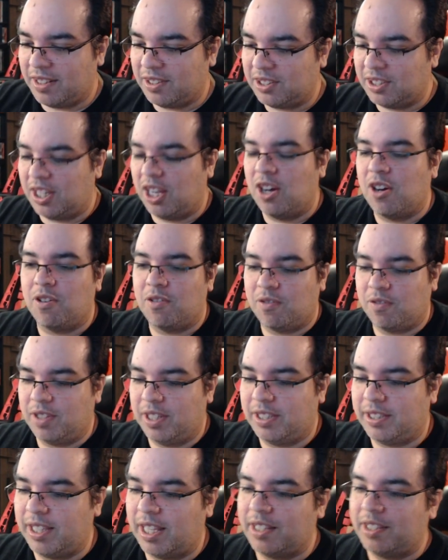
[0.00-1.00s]
So,
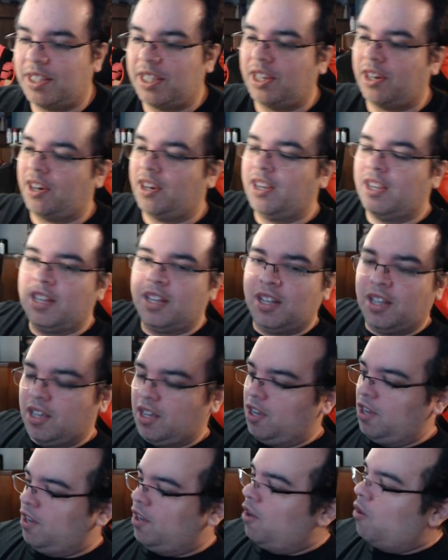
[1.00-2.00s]
it says here
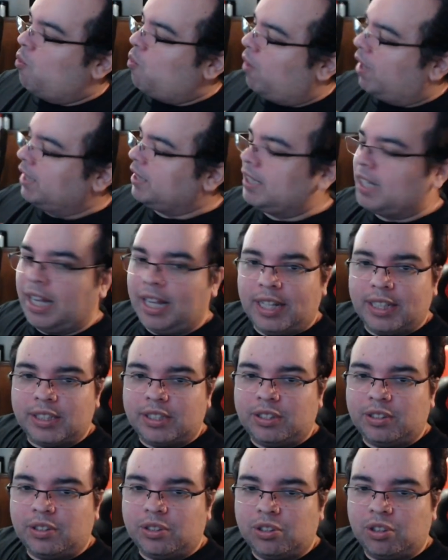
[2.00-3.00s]
one
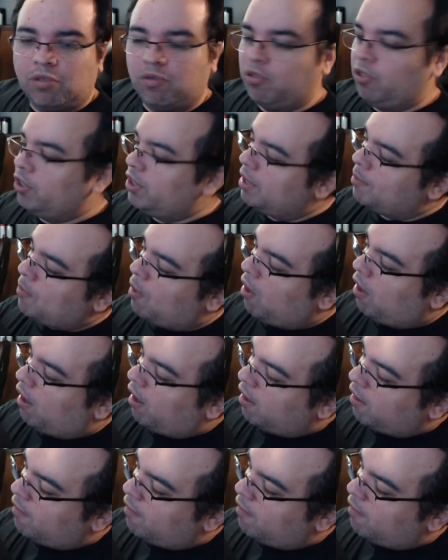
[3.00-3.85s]
console to rule them all.